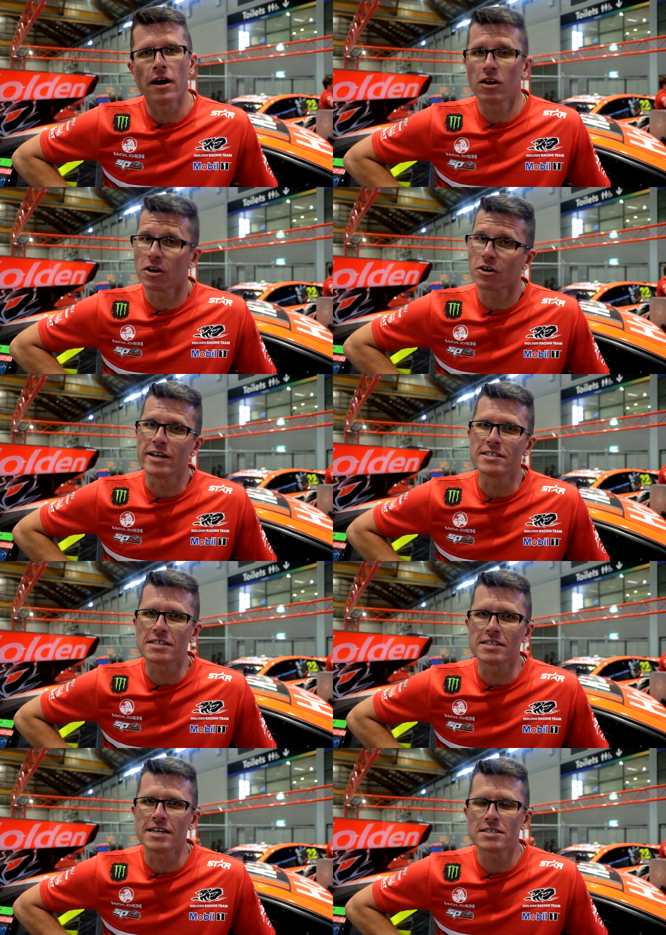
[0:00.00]
a lot of great
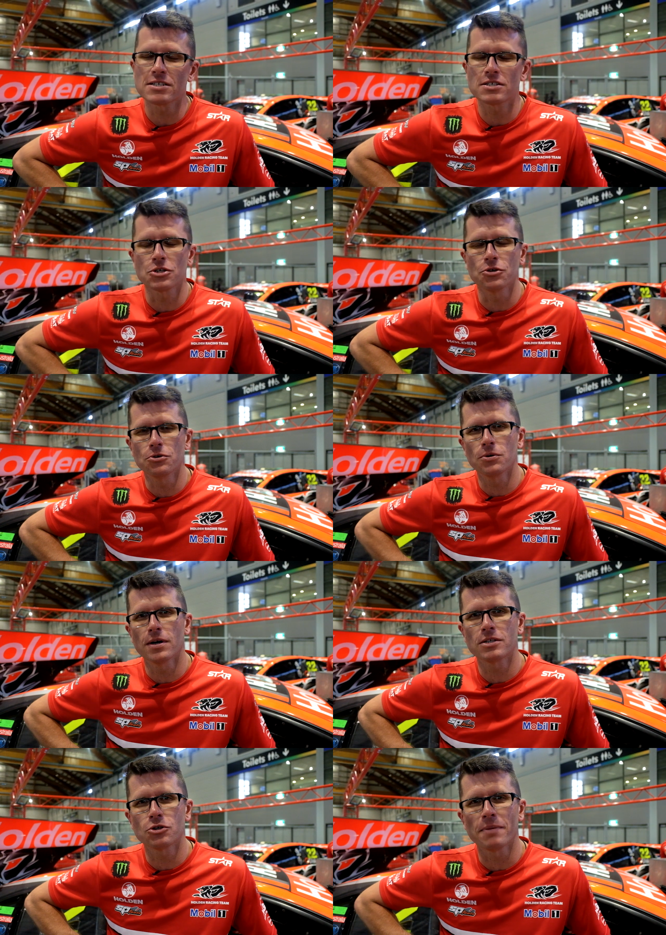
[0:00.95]
success,
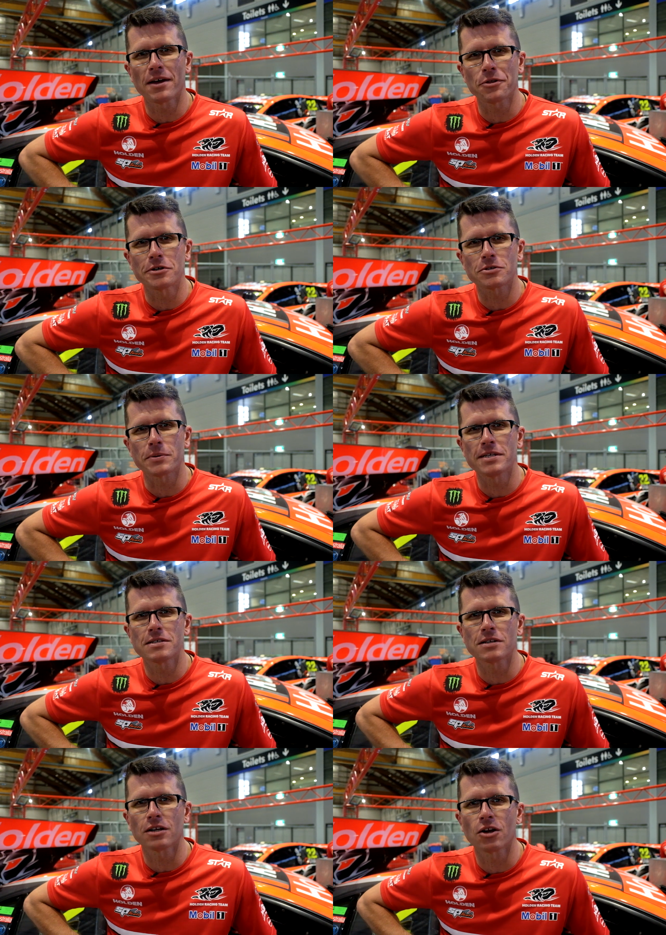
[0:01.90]
two Bathurst
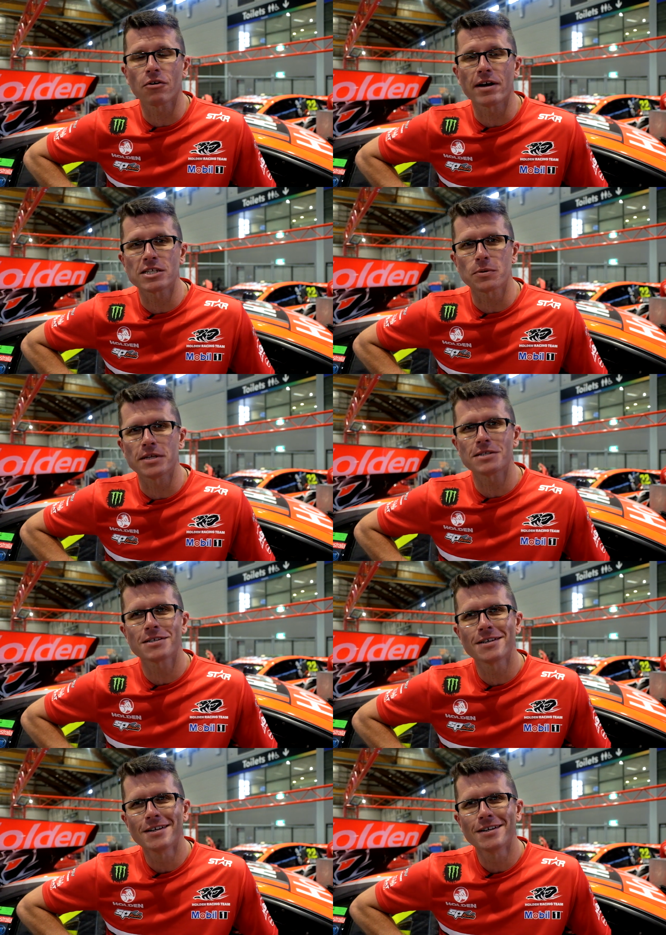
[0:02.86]
wins and a lot of race wins.